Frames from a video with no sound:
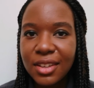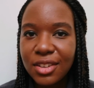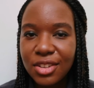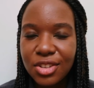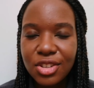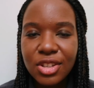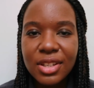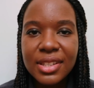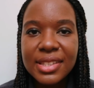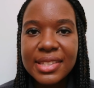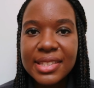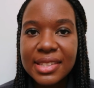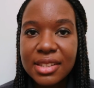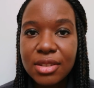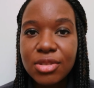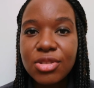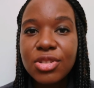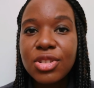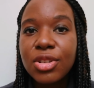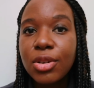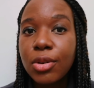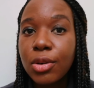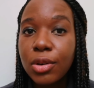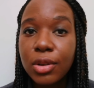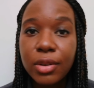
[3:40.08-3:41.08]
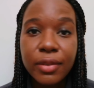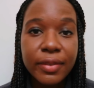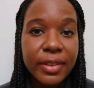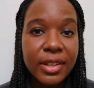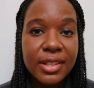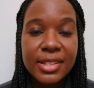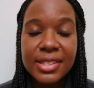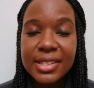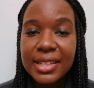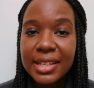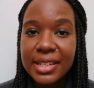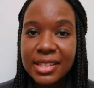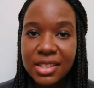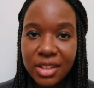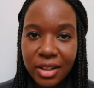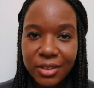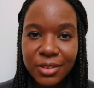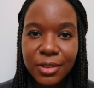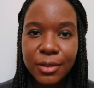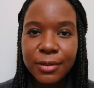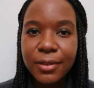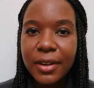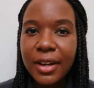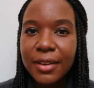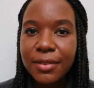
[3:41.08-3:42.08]
you can still do all of those things
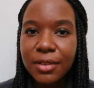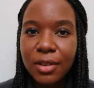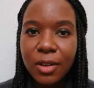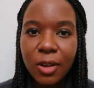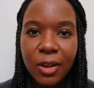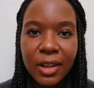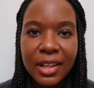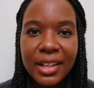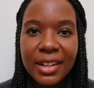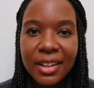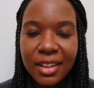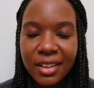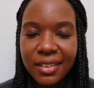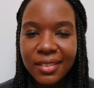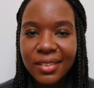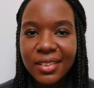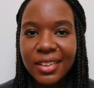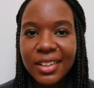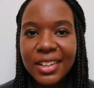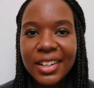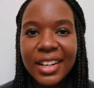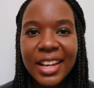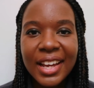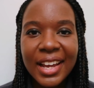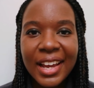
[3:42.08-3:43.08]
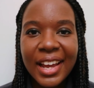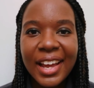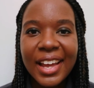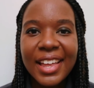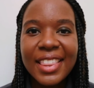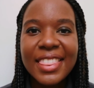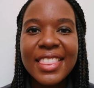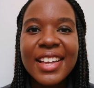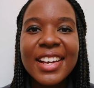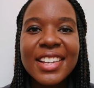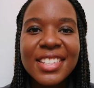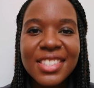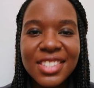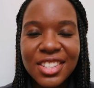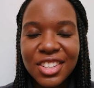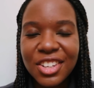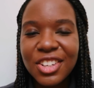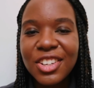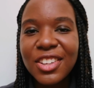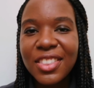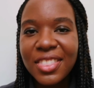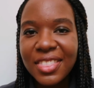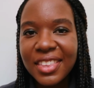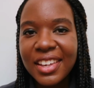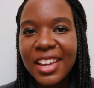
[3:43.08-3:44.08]
after 5 o'clock in London. That's the
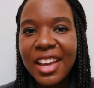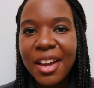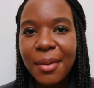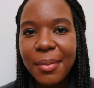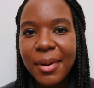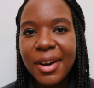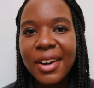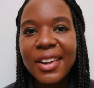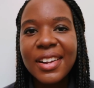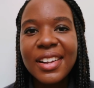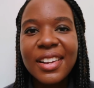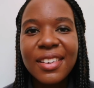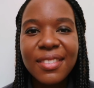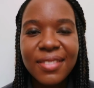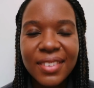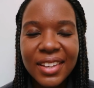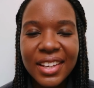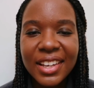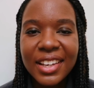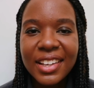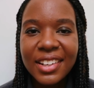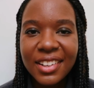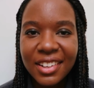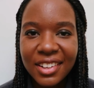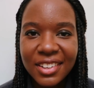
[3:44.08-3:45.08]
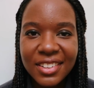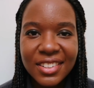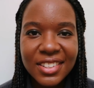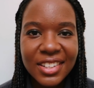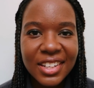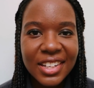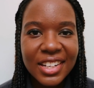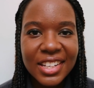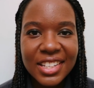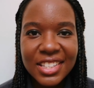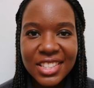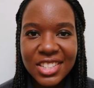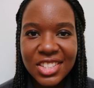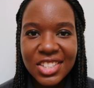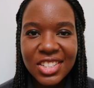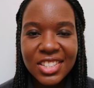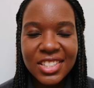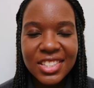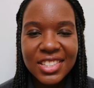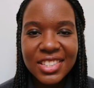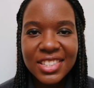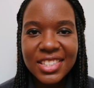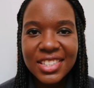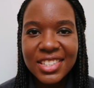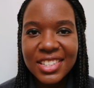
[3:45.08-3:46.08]
good thing about living in London, is
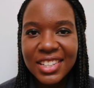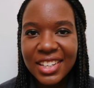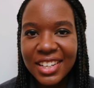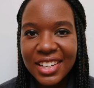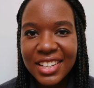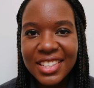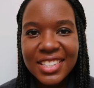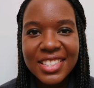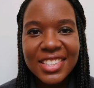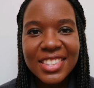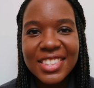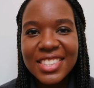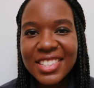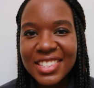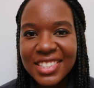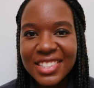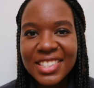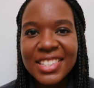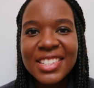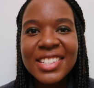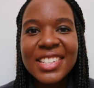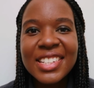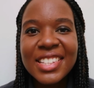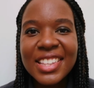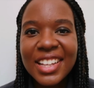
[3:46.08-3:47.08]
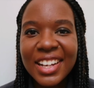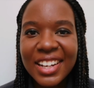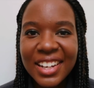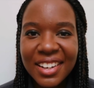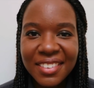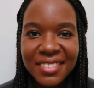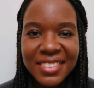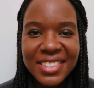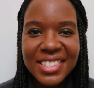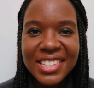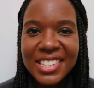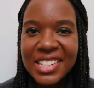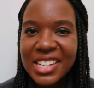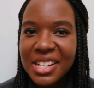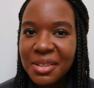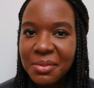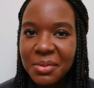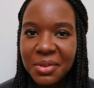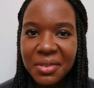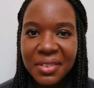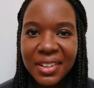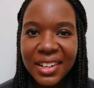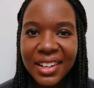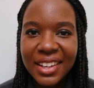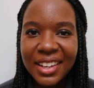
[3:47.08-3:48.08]
just the city that never
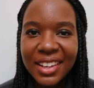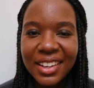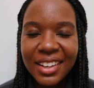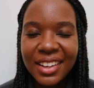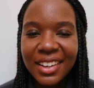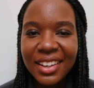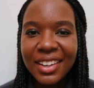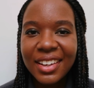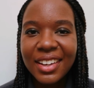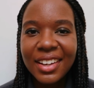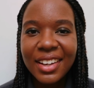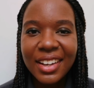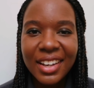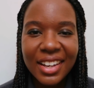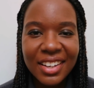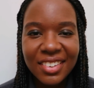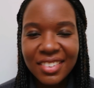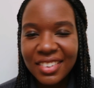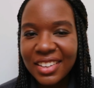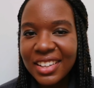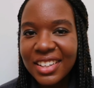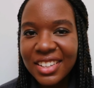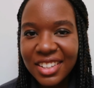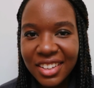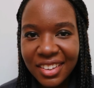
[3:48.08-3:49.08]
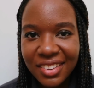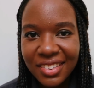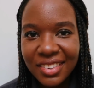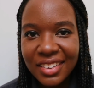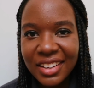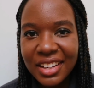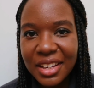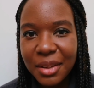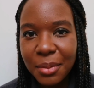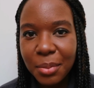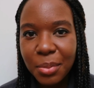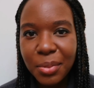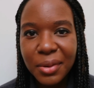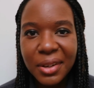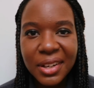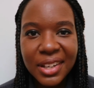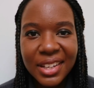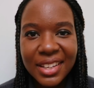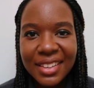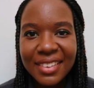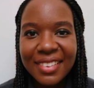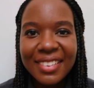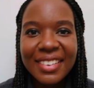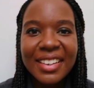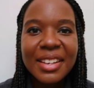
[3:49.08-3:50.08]
sleeps, really. Actually, it does sleep,
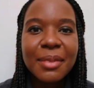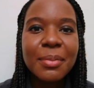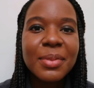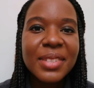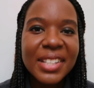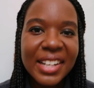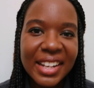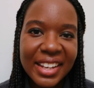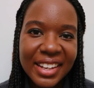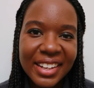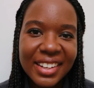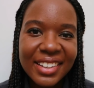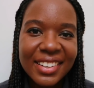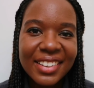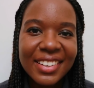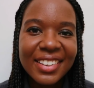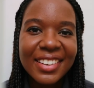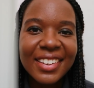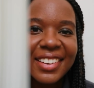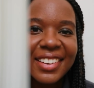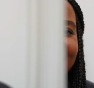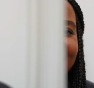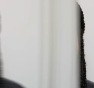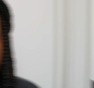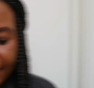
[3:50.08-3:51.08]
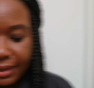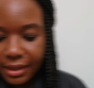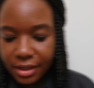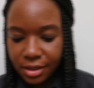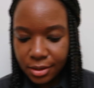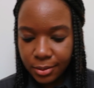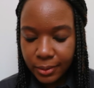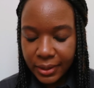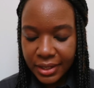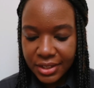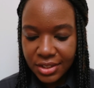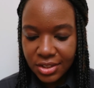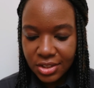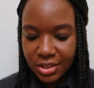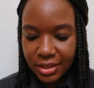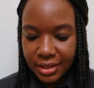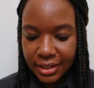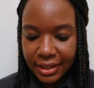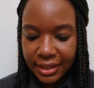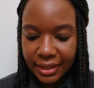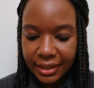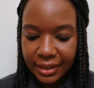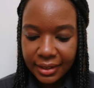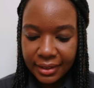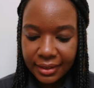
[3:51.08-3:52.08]
but it sleeps late. Next question
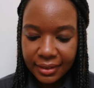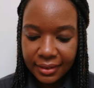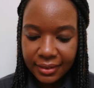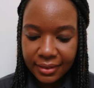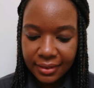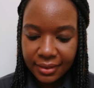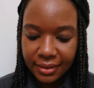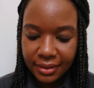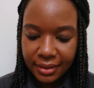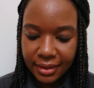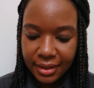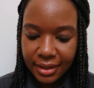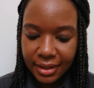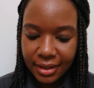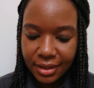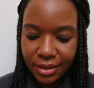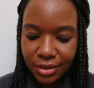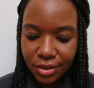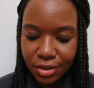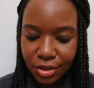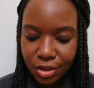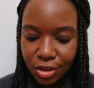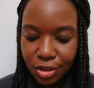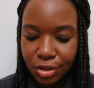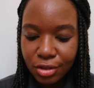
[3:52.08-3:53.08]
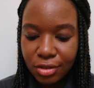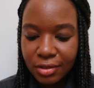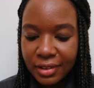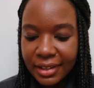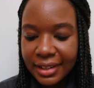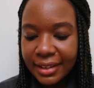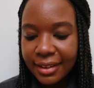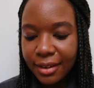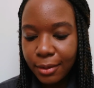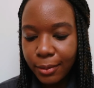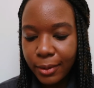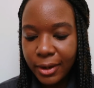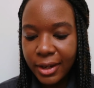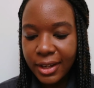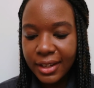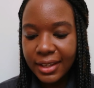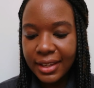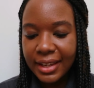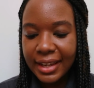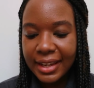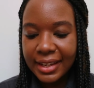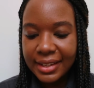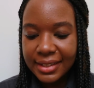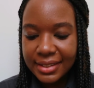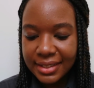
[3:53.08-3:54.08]
is, do you really
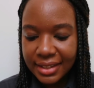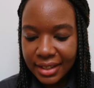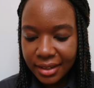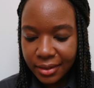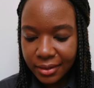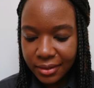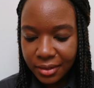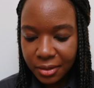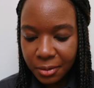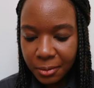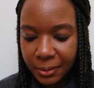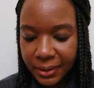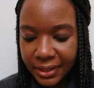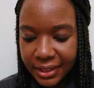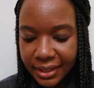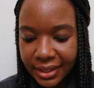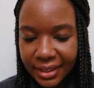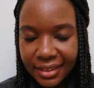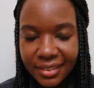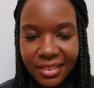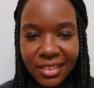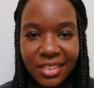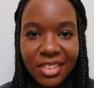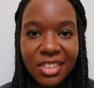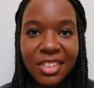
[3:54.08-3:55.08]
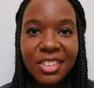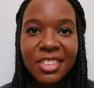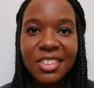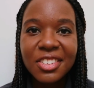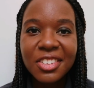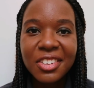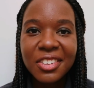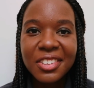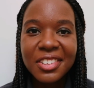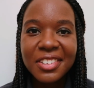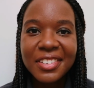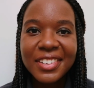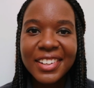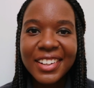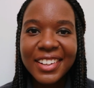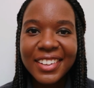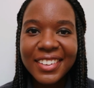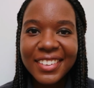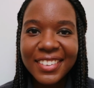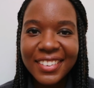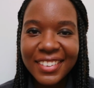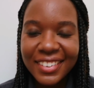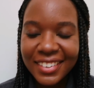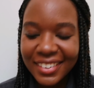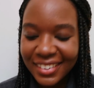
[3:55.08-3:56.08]
work 80 hours a week as a junior doctor in
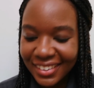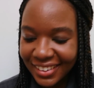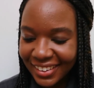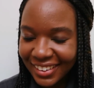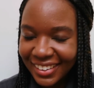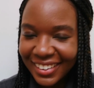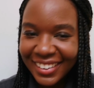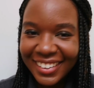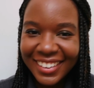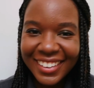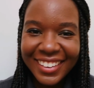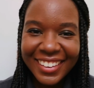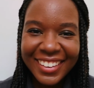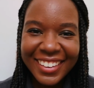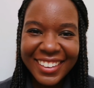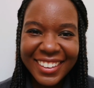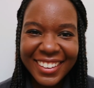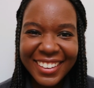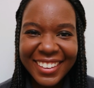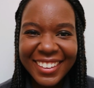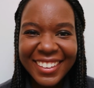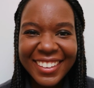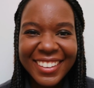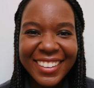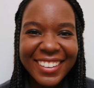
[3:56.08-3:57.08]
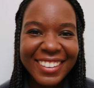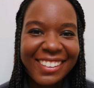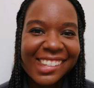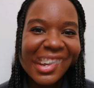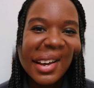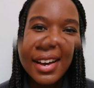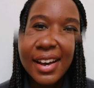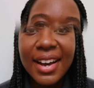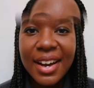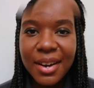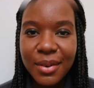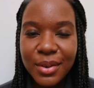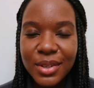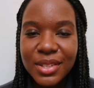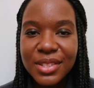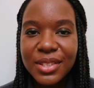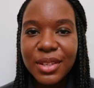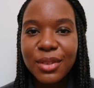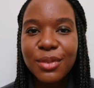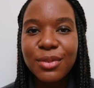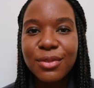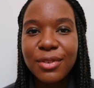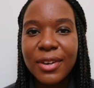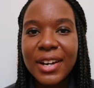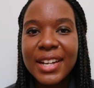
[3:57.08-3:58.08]
London? I was
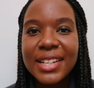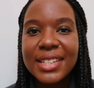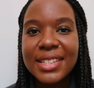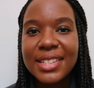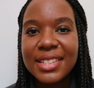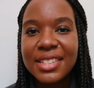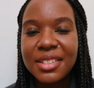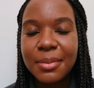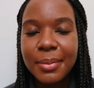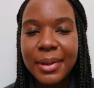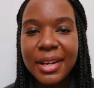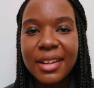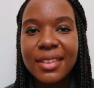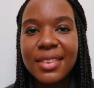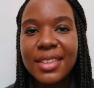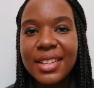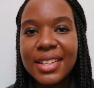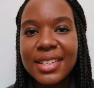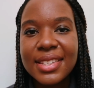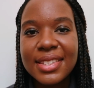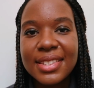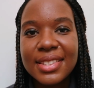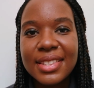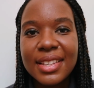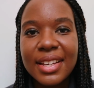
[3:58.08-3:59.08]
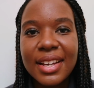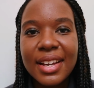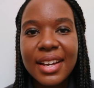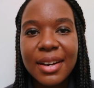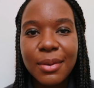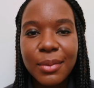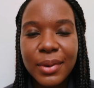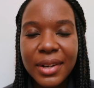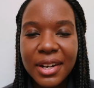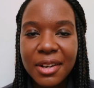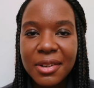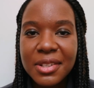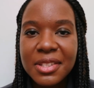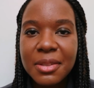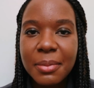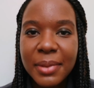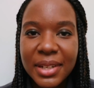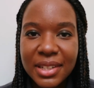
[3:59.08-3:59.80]
so frightened about this. When I was a